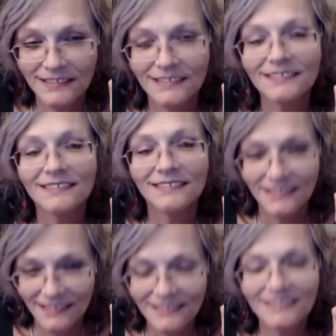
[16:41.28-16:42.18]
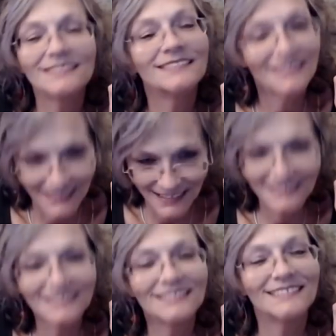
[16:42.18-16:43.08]
Oh, okay. I
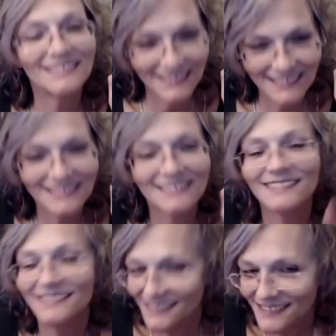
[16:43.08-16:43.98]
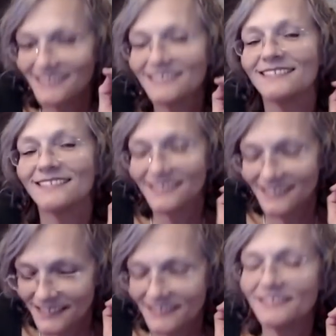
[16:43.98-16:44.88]
didn't, I didn't know that. I, I hadn't
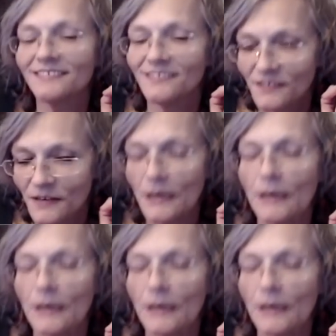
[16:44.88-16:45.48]
put that all together.